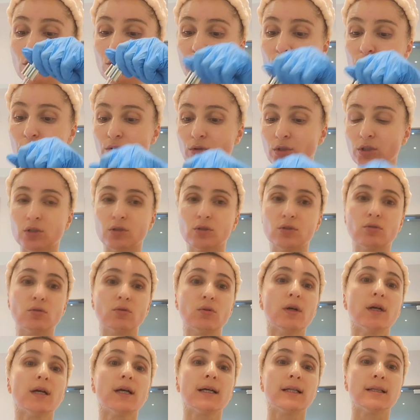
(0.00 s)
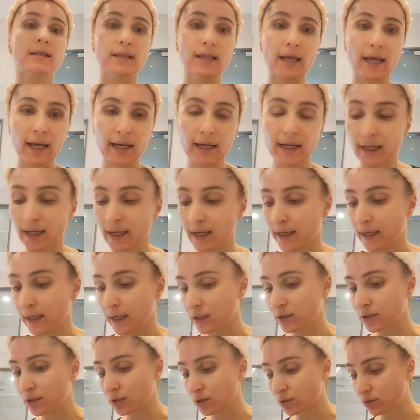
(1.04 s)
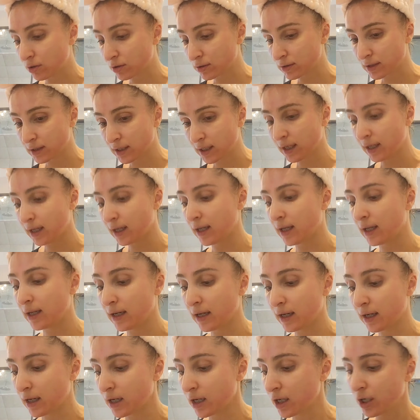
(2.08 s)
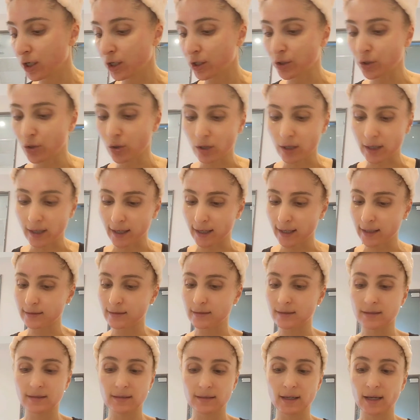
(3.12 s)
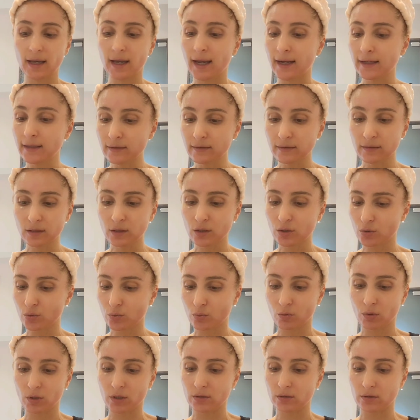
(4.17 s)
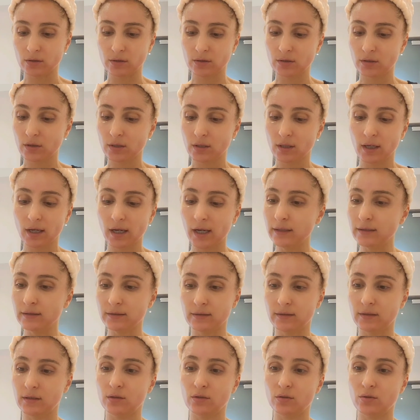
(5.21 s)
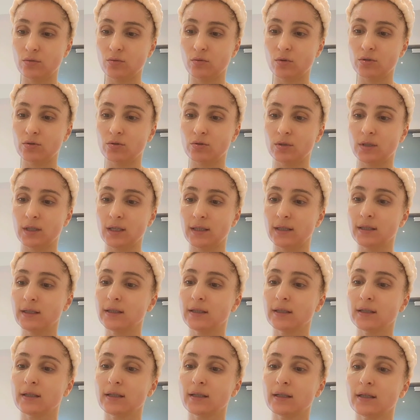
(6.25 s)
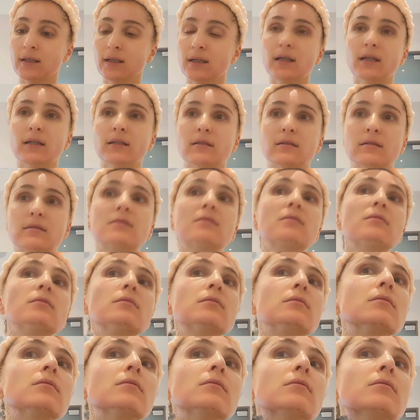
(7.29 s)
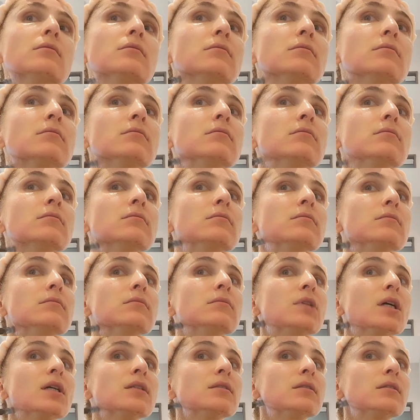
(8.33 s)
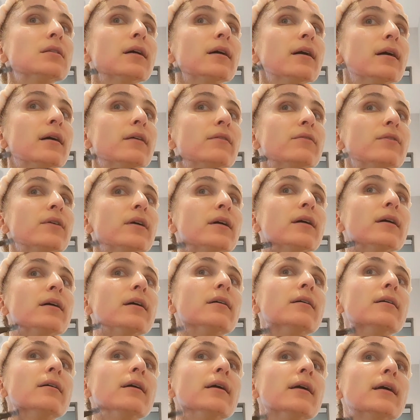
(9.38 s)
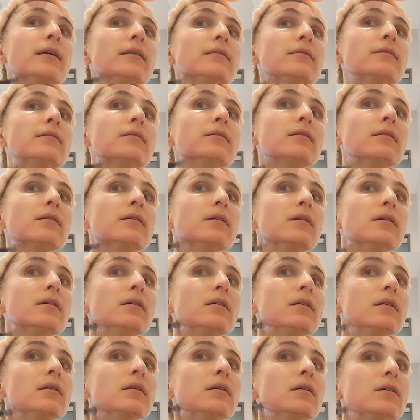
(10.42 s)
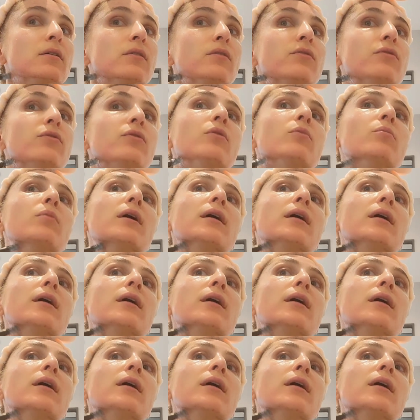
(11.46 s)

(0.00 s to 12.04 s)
Also you can do neck area, decollete area, your hands, anything you want really. It's doesn't have a end for